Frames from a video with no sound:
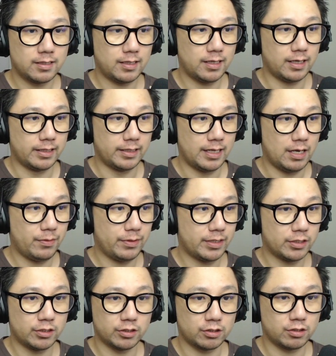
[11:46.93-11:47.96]
Okay, now we
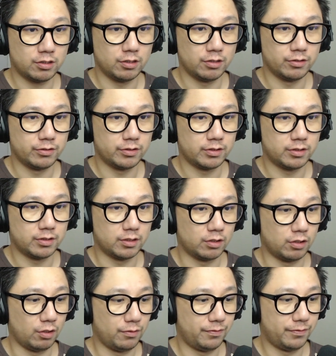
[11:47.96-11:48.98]
can just close the
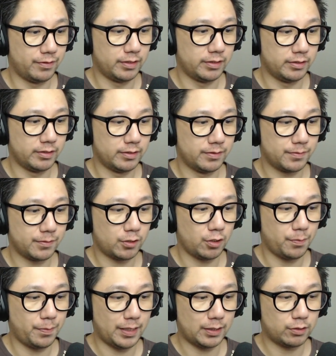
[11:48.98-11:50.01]
Dolphin,
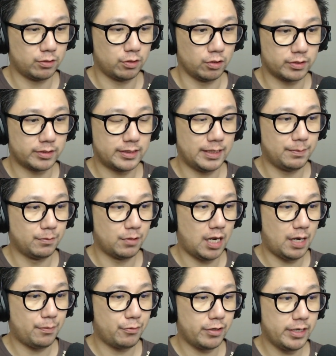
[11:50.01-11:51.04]
go back to your Steam
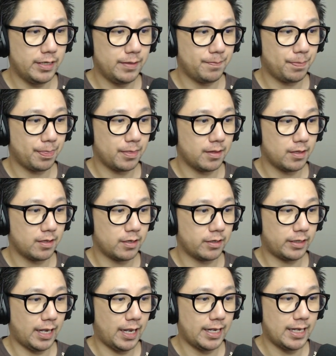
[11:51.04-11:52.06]
library.
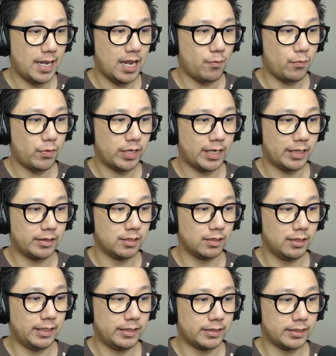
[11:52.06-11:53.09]
Okay, and we can
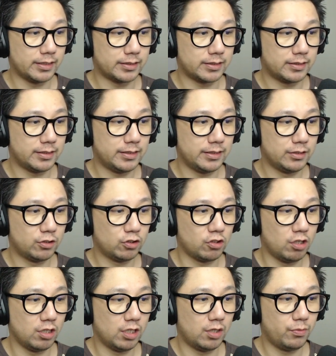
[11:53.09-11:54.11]
delete this. This
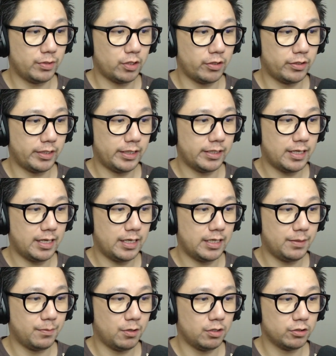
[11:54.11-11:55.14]
installer, we don't need it
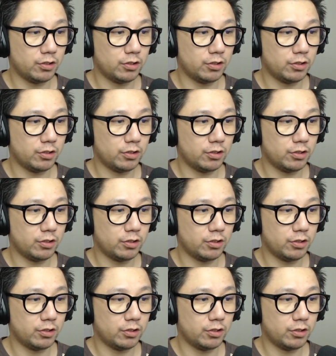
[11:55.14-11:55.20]
anymore.